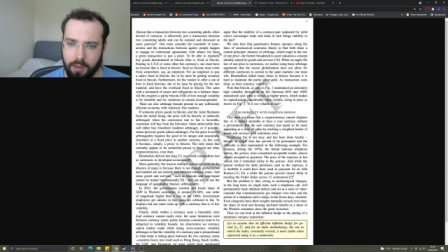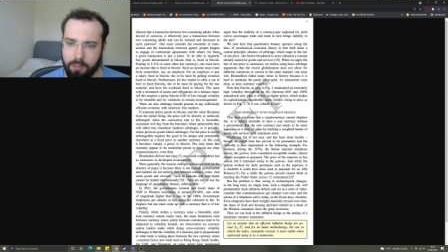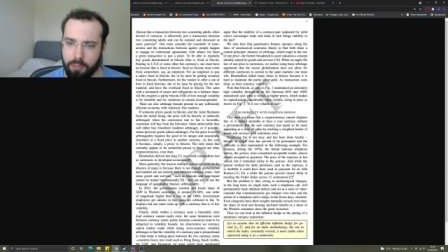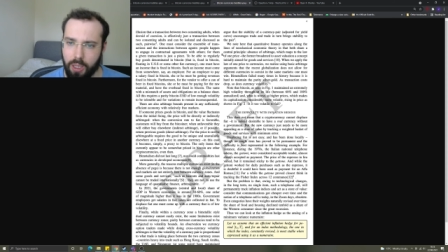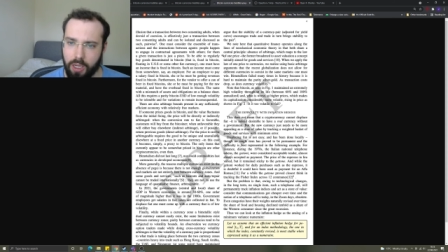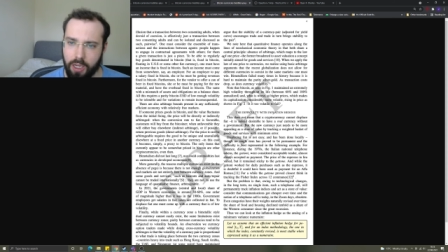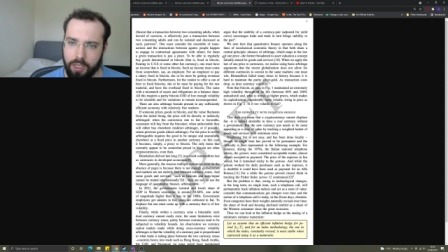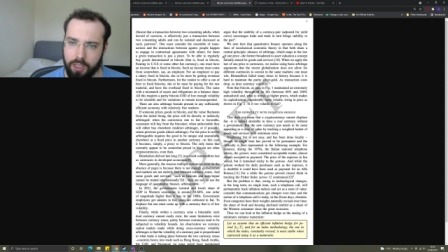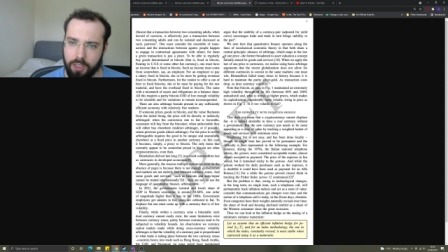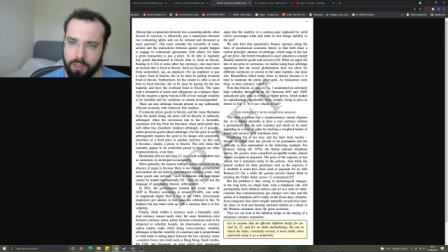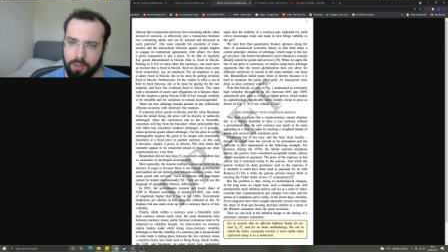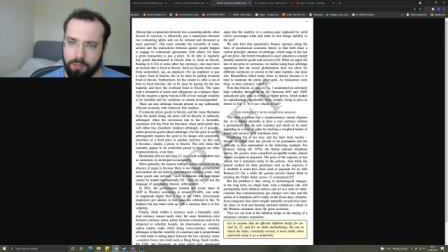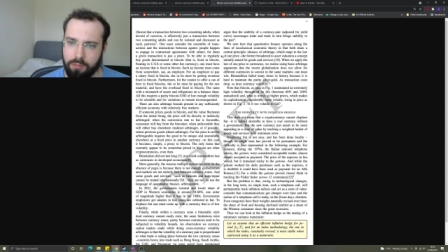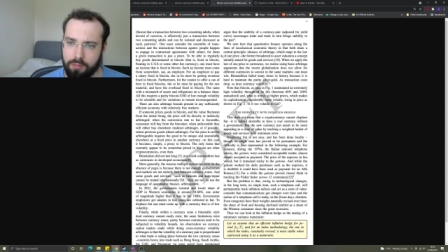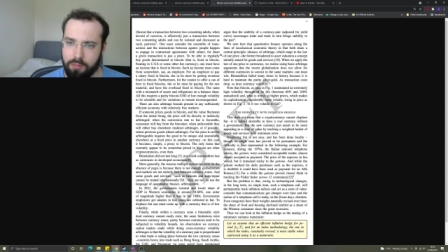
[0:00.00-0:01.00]
but I, I
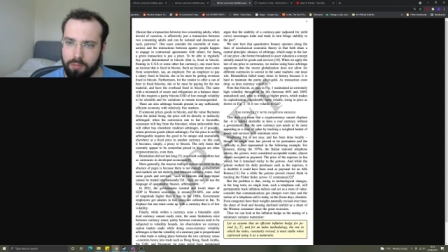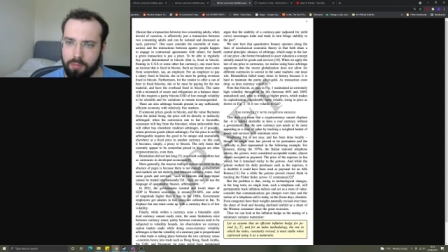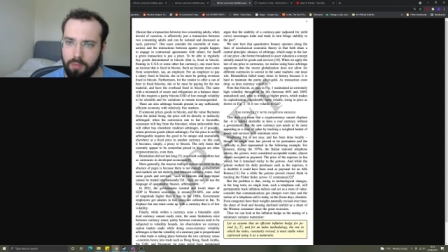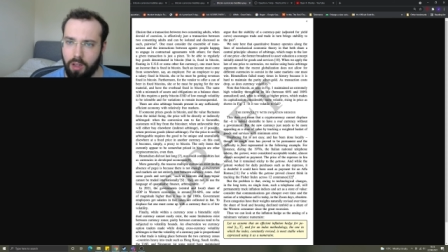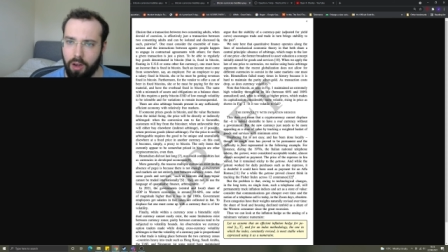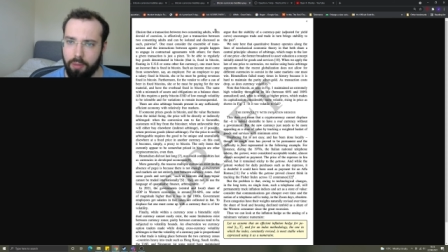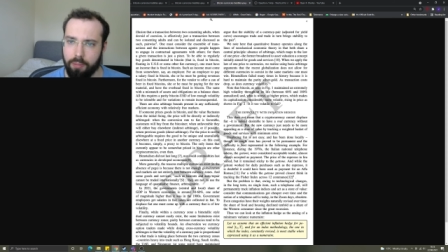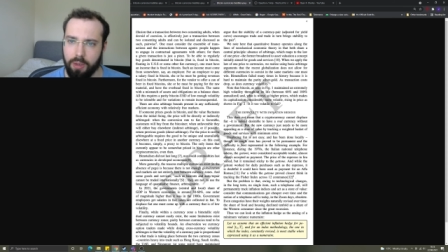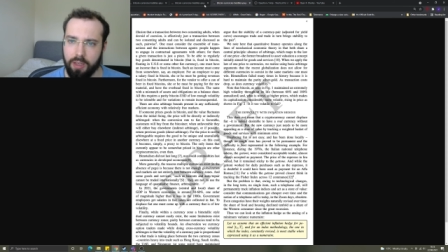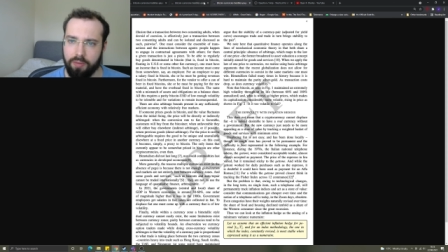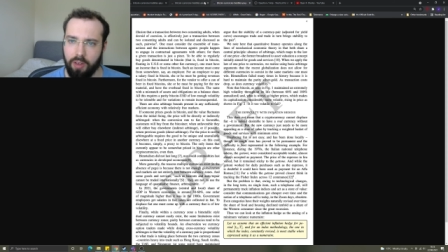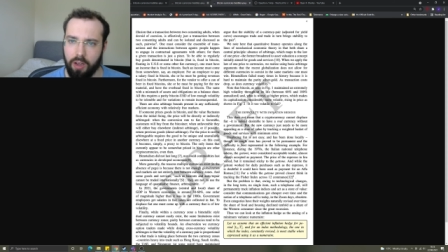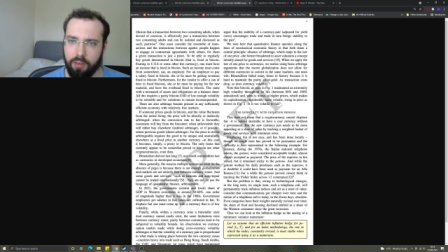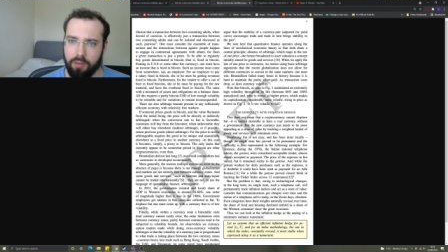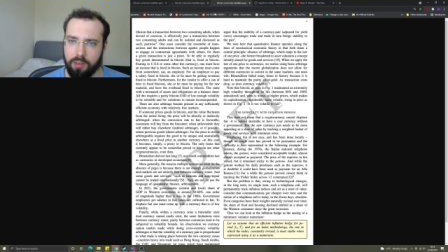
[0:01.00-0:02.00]
don't I don't believe
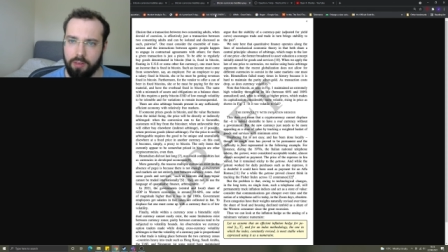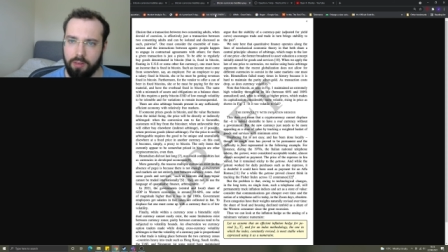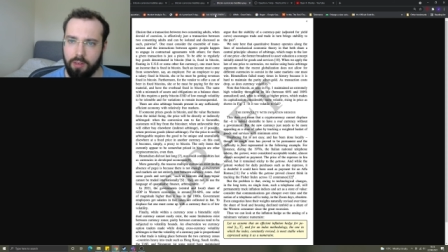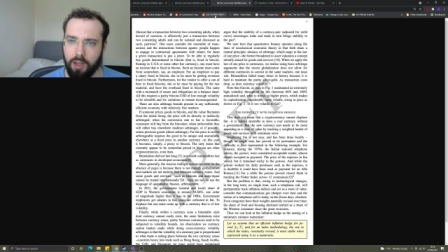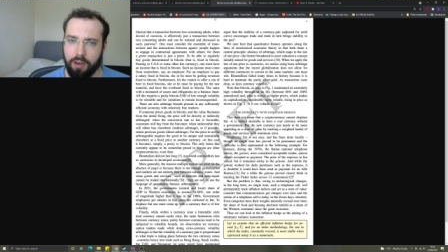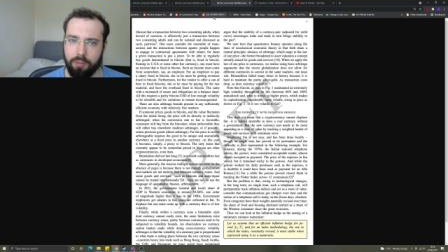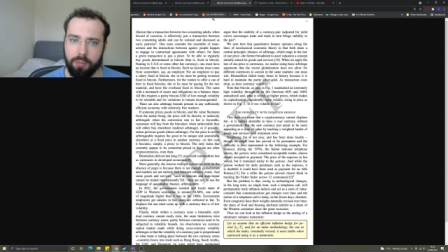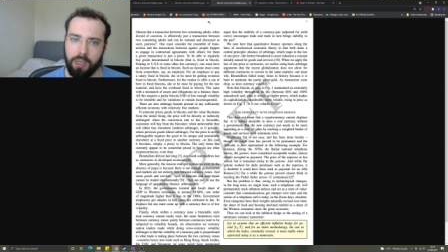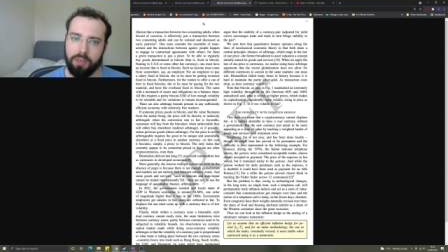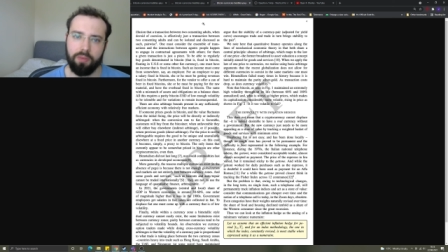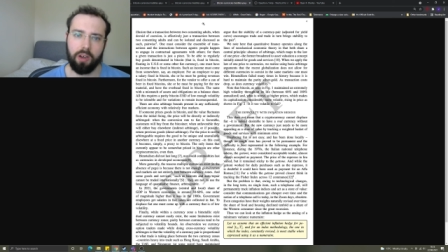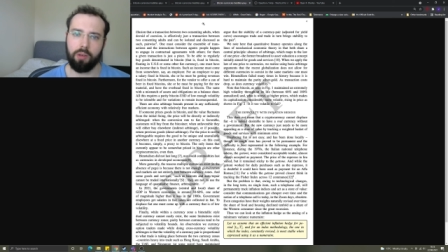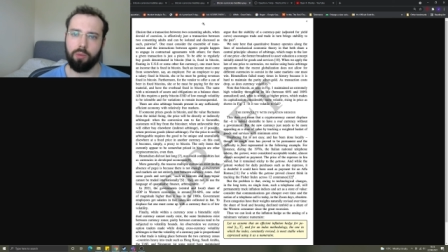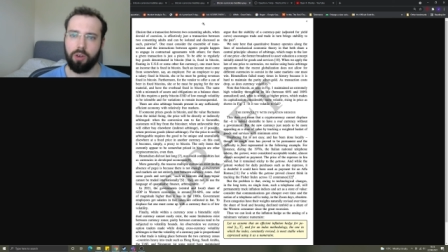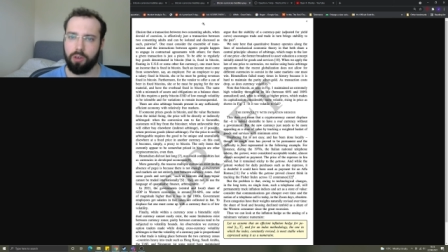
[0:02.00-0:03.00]
any I don't believe
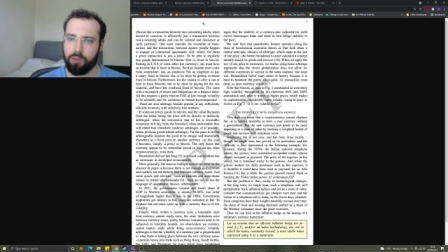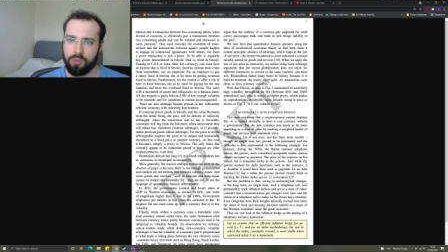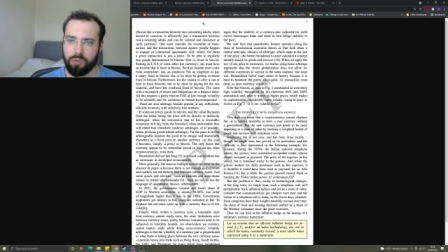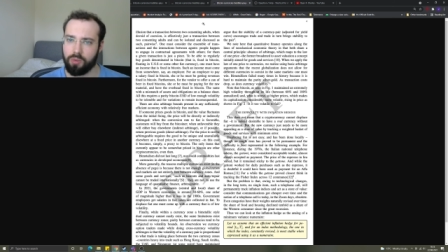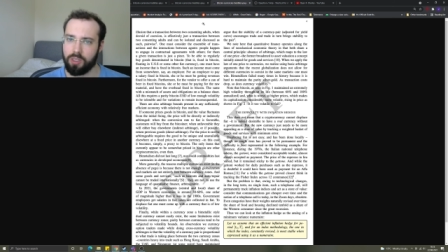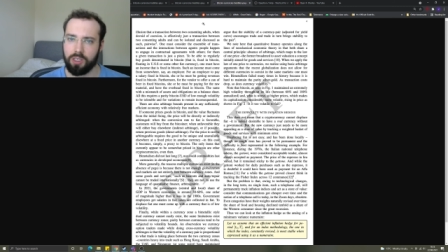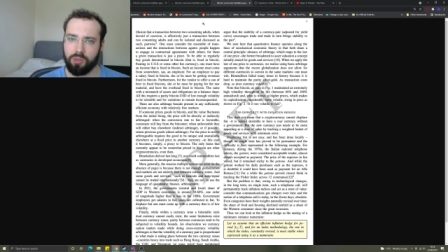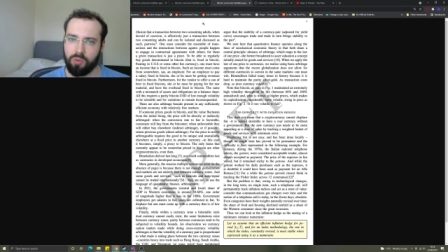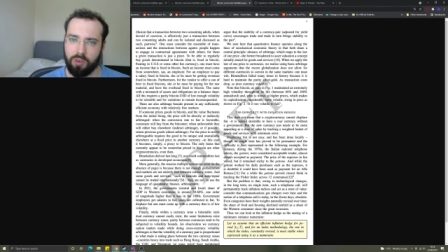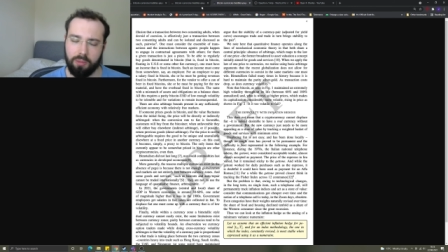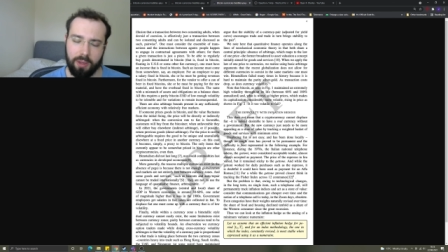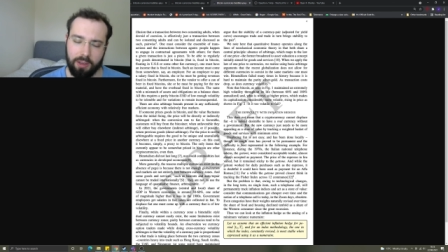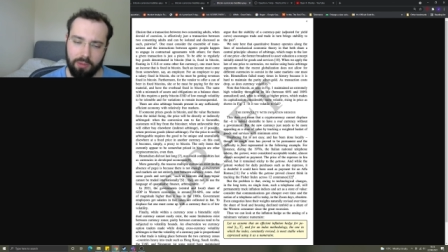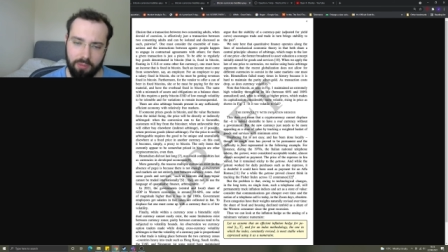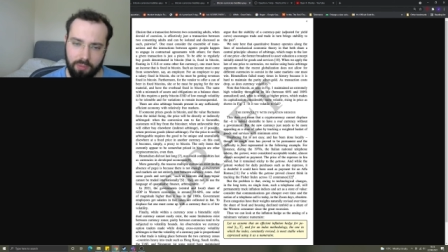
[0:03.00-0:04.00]
anyone knows what they're talking
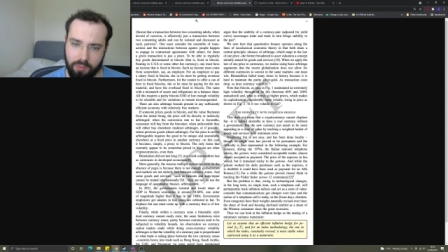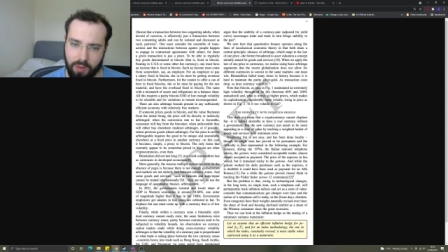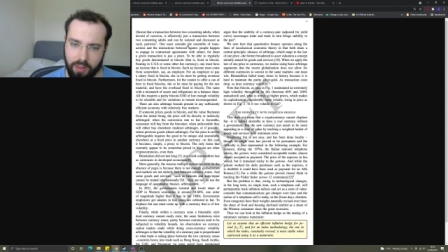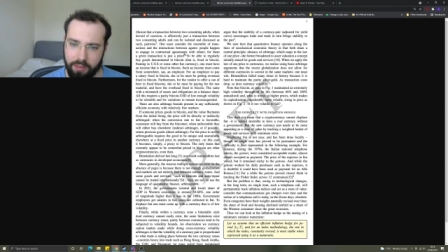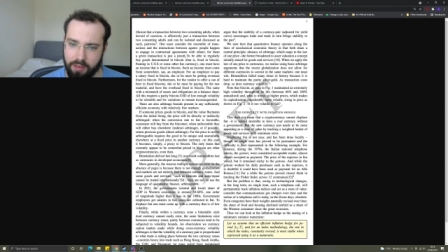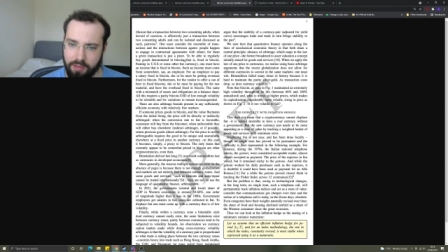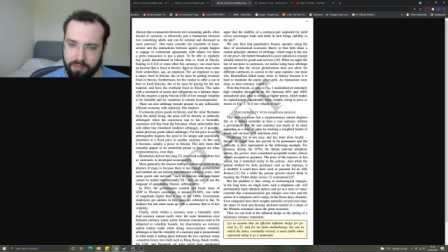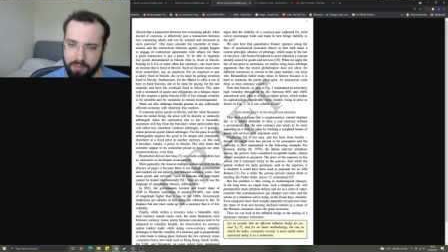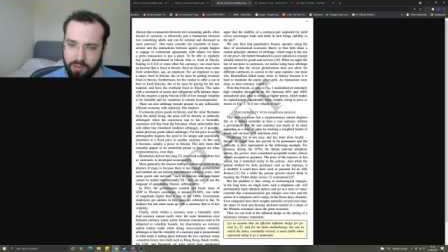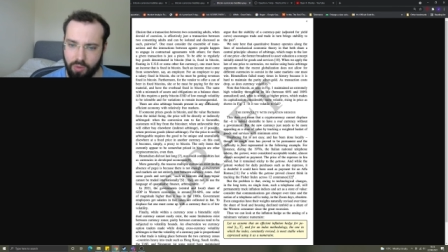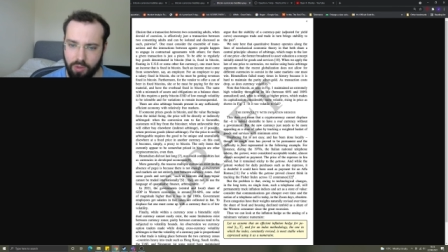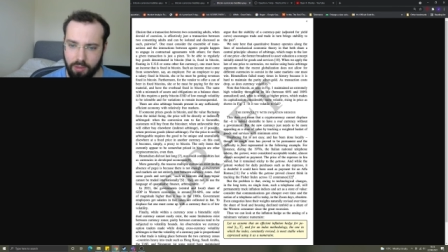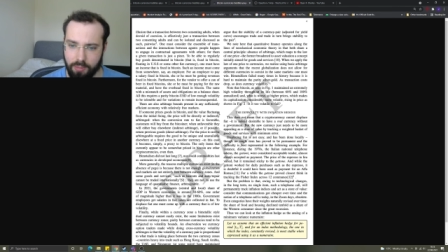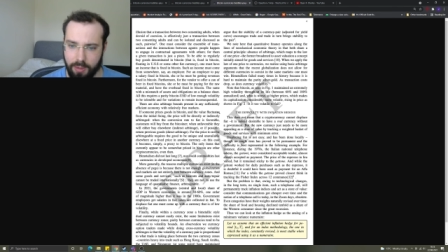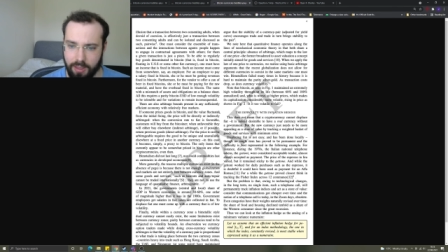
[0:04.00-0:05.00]
about when they're even
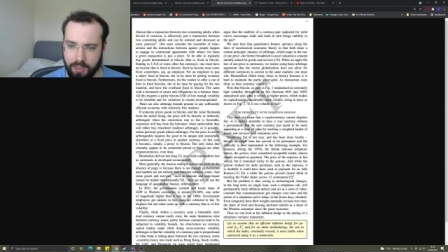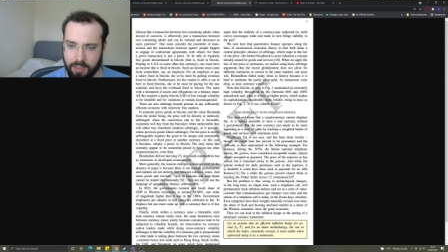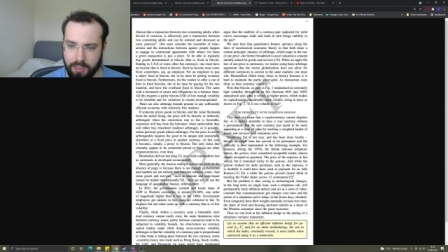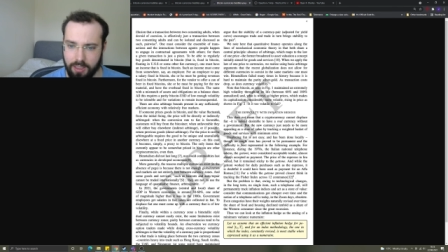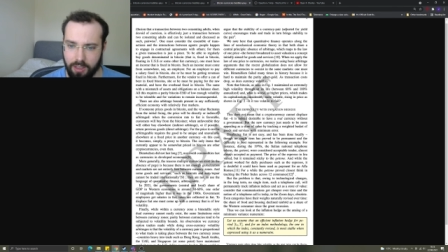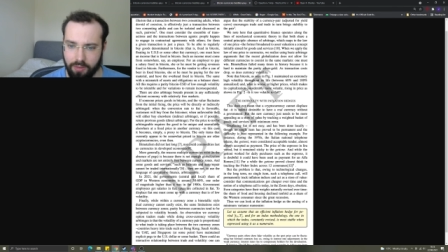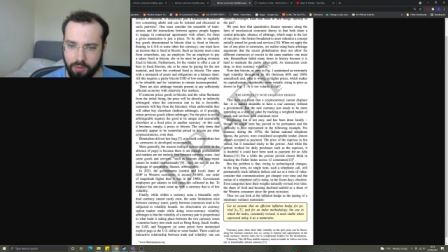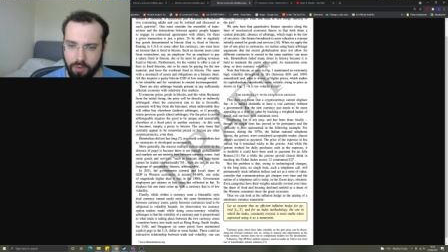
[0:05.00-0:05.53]
talking about that stuff.